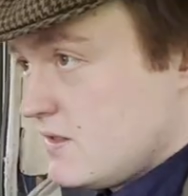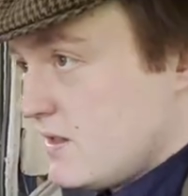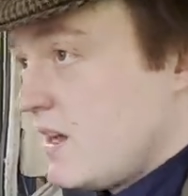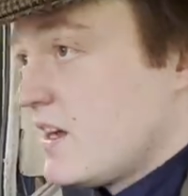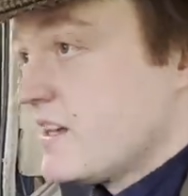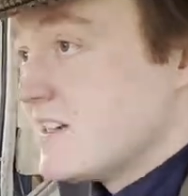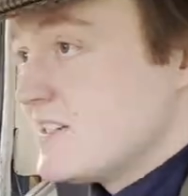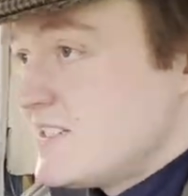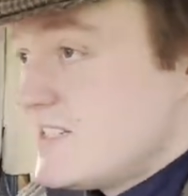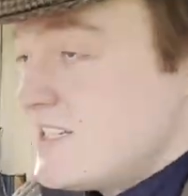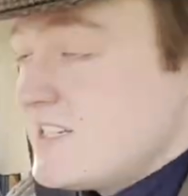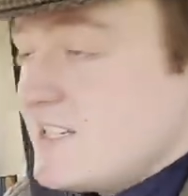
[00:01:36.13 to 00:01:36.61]

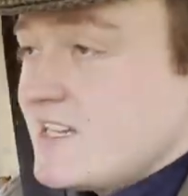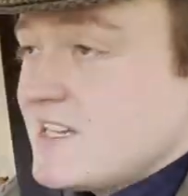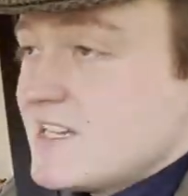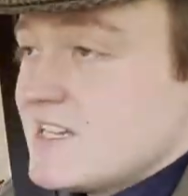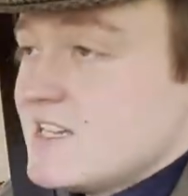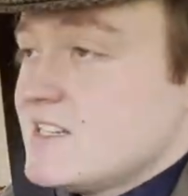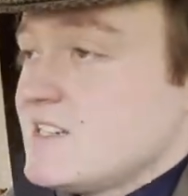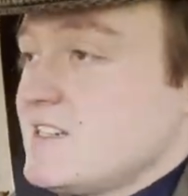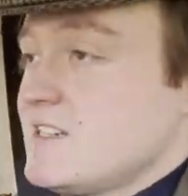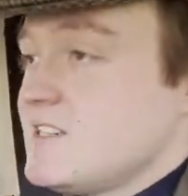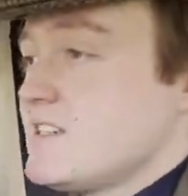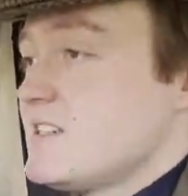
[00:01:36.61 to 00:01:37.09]
I
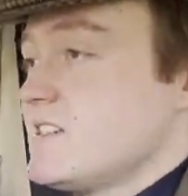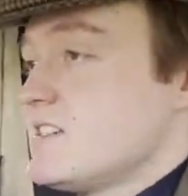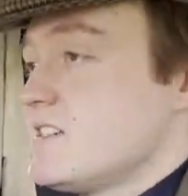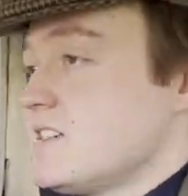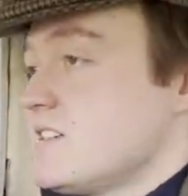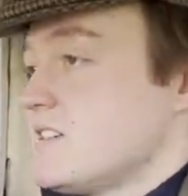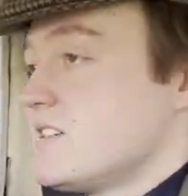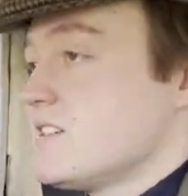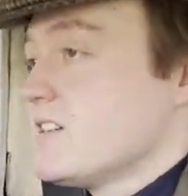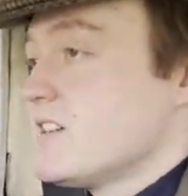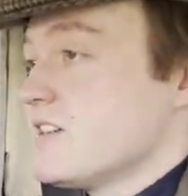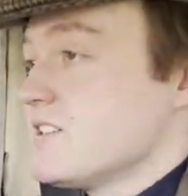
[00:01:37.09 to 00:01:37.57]
did
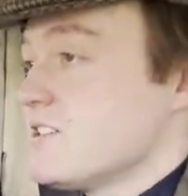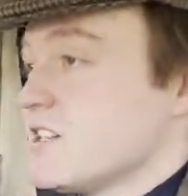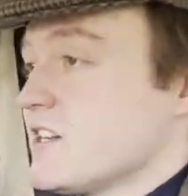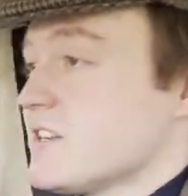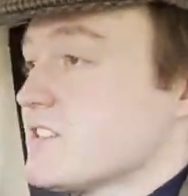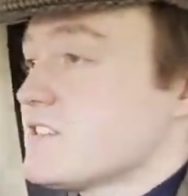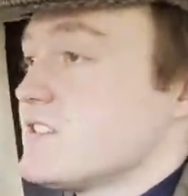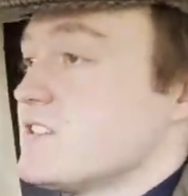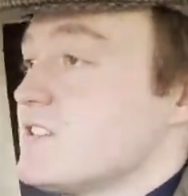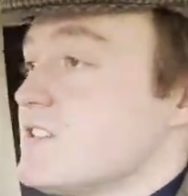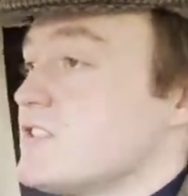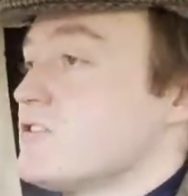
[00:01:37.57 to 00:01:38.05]

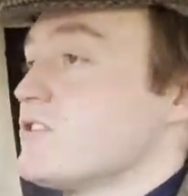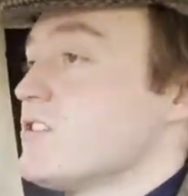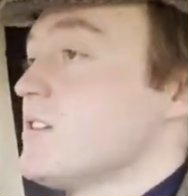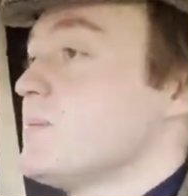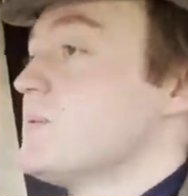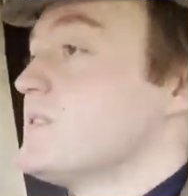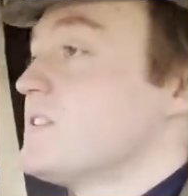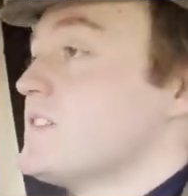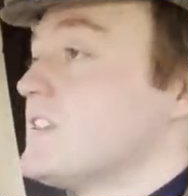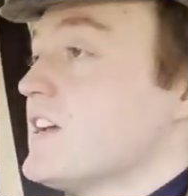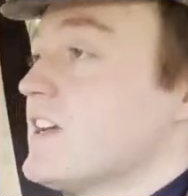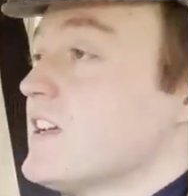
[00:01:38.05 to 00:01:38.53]
adjust the
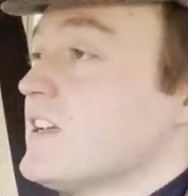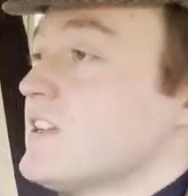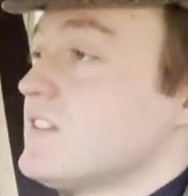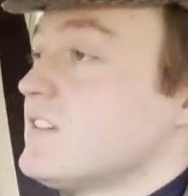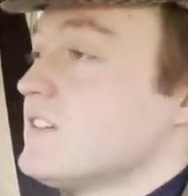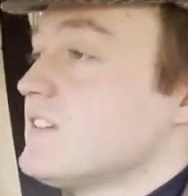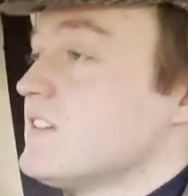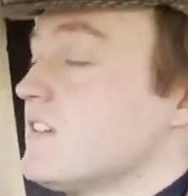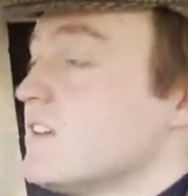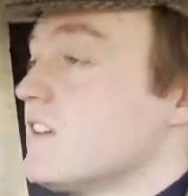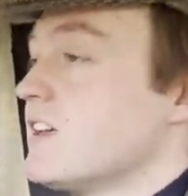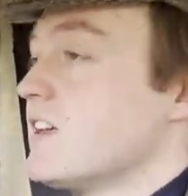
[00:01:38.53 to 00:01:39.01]
distributor
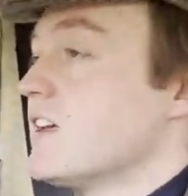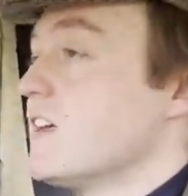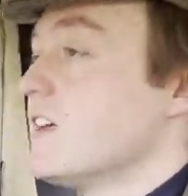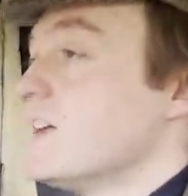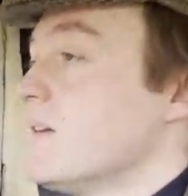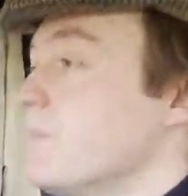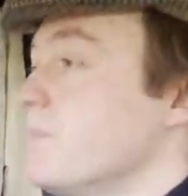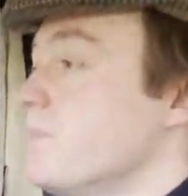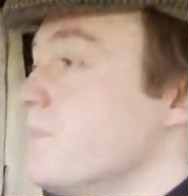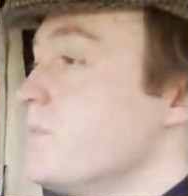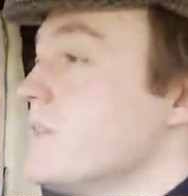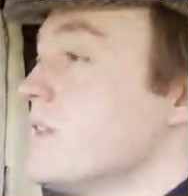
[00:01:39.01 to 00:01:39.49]

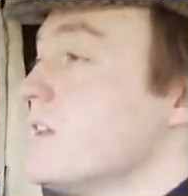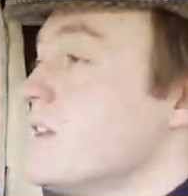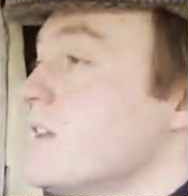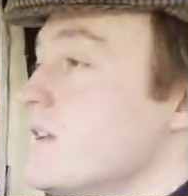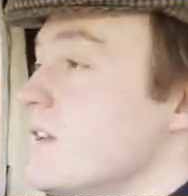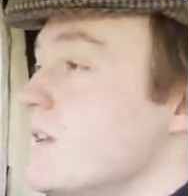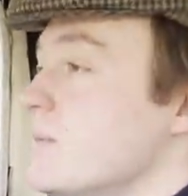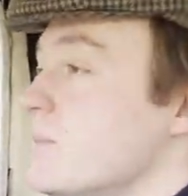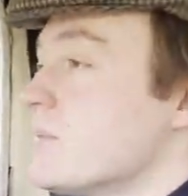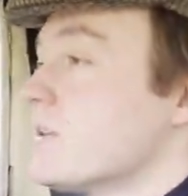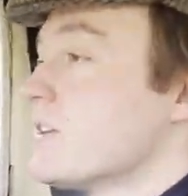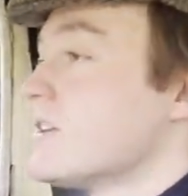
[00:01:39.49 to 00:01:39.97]

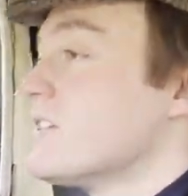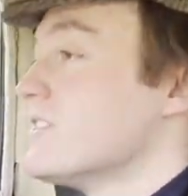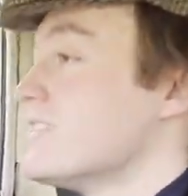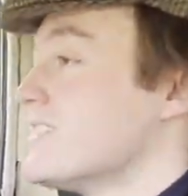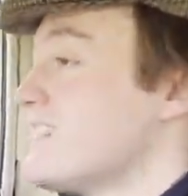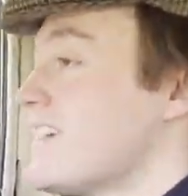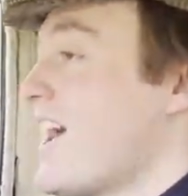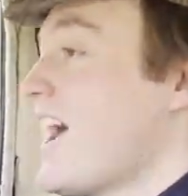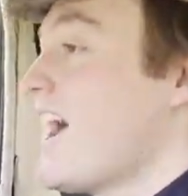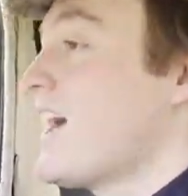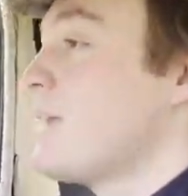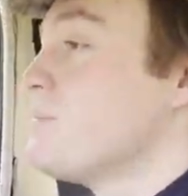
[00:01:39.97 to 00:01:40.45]

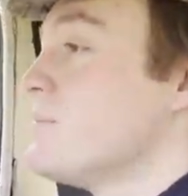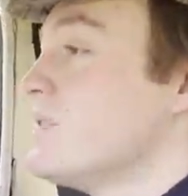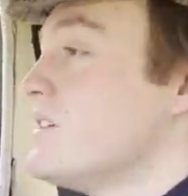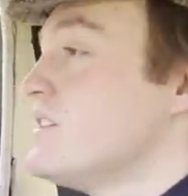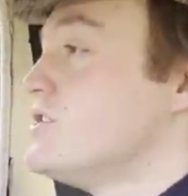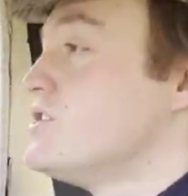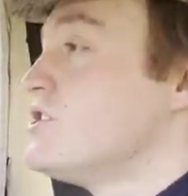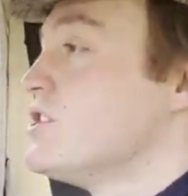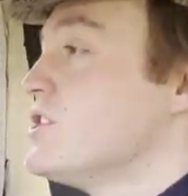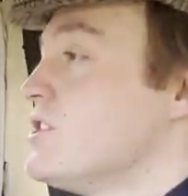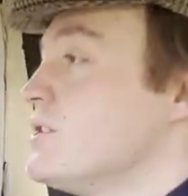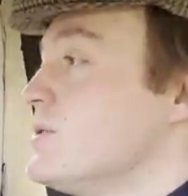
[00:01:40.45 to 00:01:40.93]
because it had
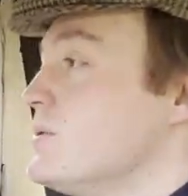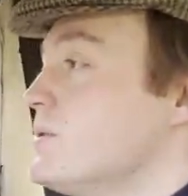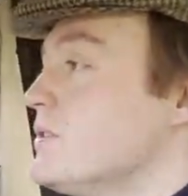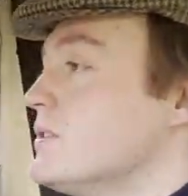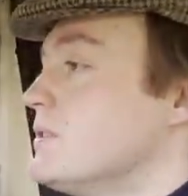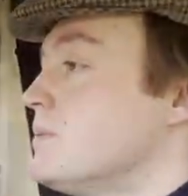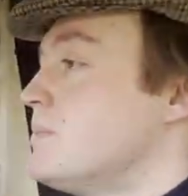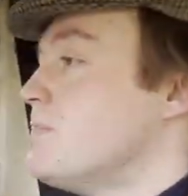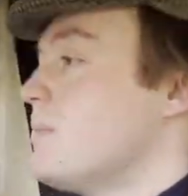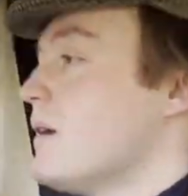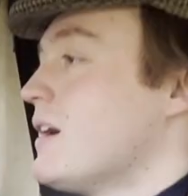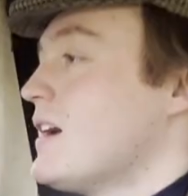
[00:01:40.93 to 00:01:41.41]
been
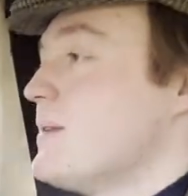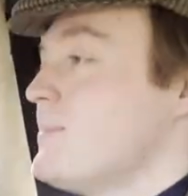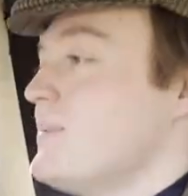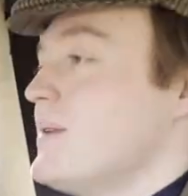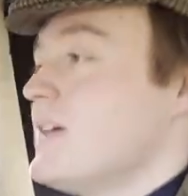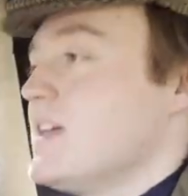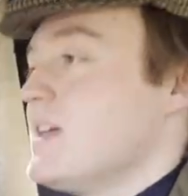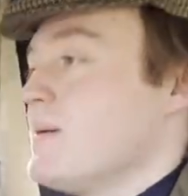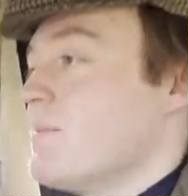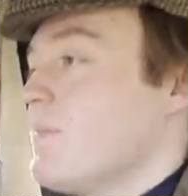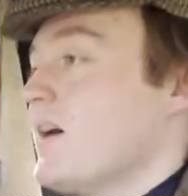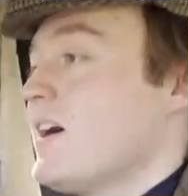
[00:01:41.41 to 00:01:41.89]
tuned by
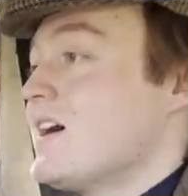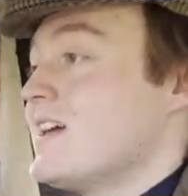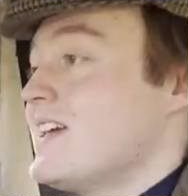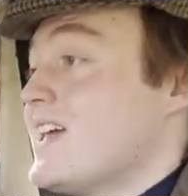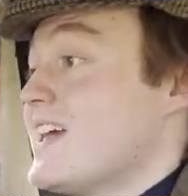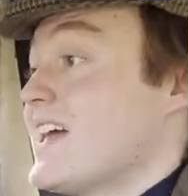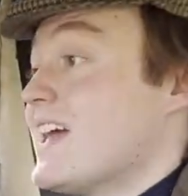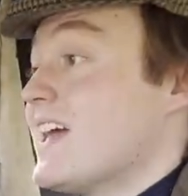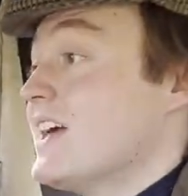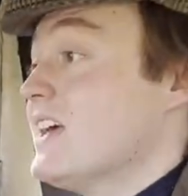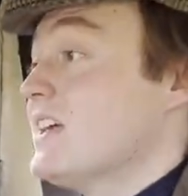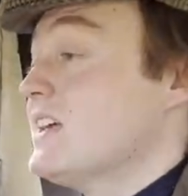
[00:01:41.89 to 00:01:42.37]
me by
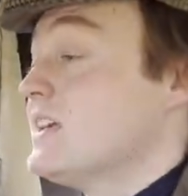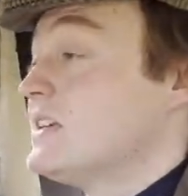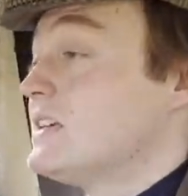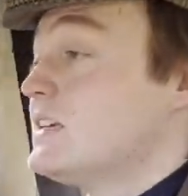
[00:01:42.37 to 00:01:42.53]
ear